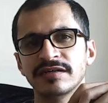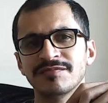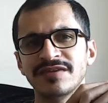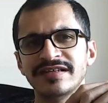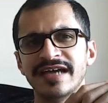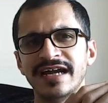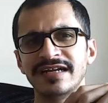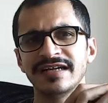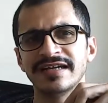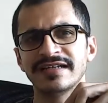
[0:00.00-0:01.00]
But
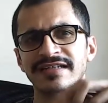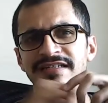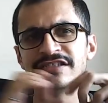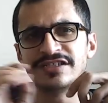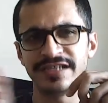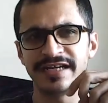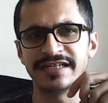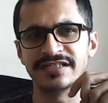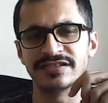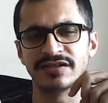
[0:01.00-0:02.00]
that
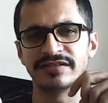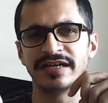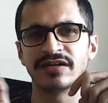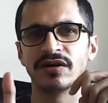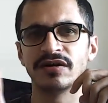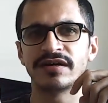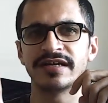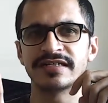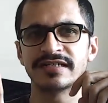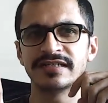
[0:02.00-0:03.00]
change or that
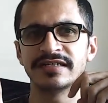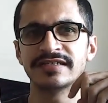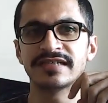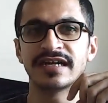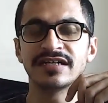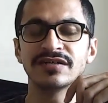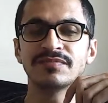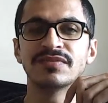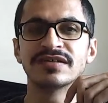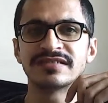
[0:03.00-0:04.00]
alteration is at a
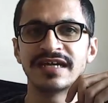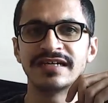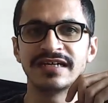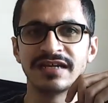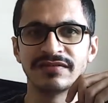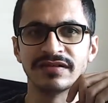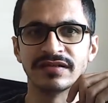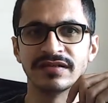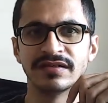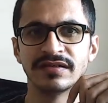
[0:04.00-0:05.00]
personality level,
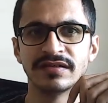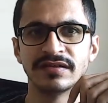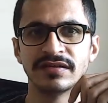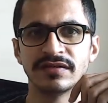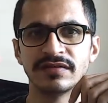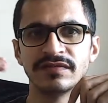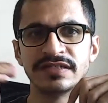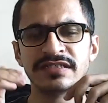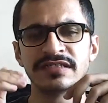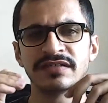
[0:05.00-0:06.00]
which
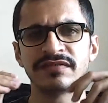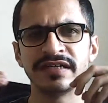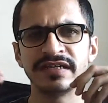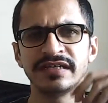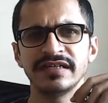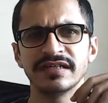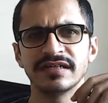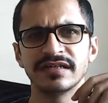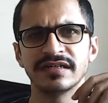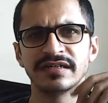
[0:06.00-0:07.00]
is a very
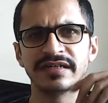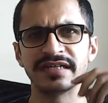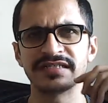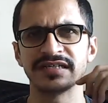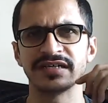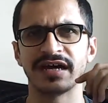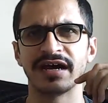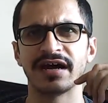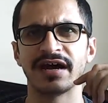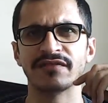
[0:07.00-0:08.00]
let's say,
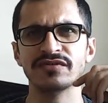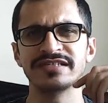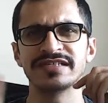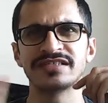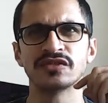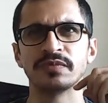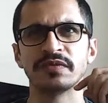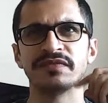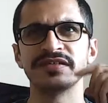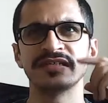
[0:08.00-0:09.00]
I won't say it's
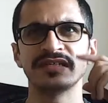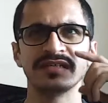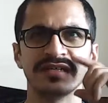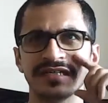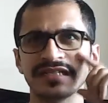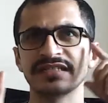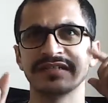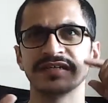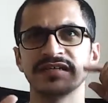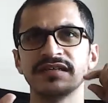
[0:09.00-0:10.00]
superficial, it is
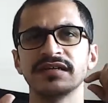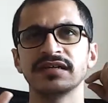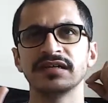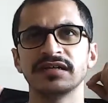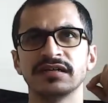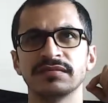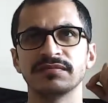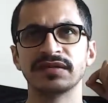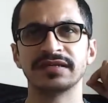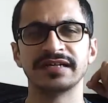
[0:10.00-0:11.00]
real,
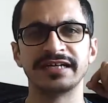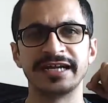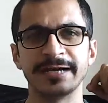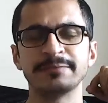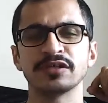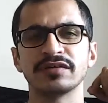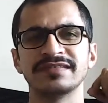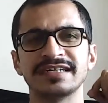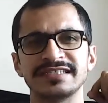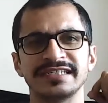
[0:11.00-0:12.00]
but the depth of
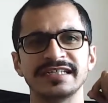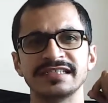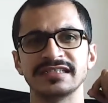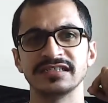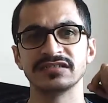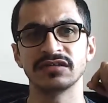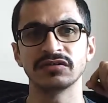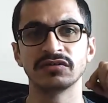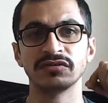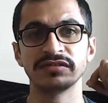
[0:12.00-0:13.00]
that change is not
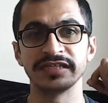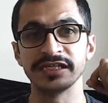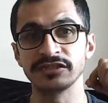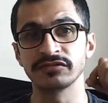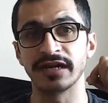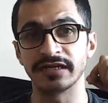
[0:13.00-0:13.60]
going to change you at